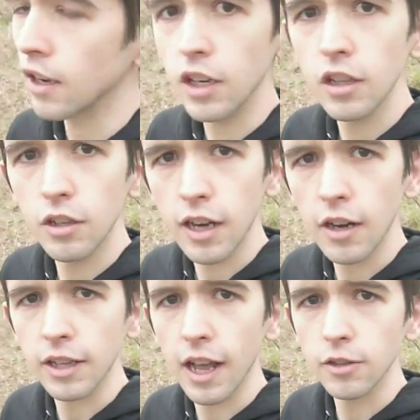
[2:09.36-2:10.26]
I'm gonna learn
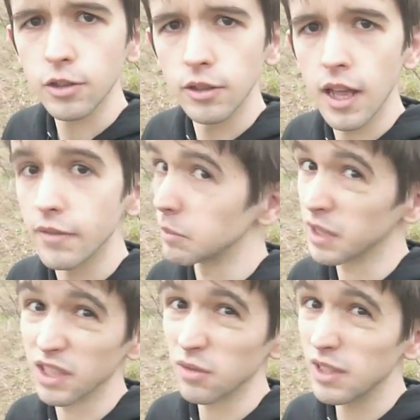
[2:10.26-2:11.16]
how to count to 11
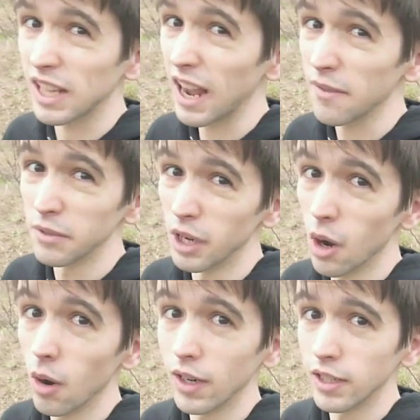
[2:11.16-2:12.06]
because really I have
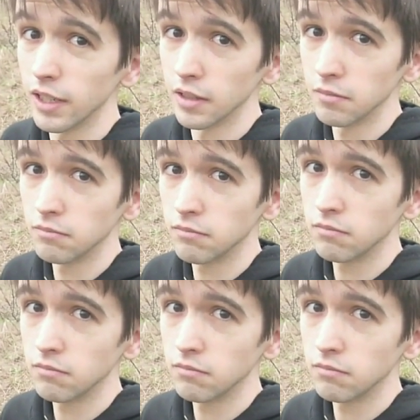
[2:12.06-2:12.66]
no idea.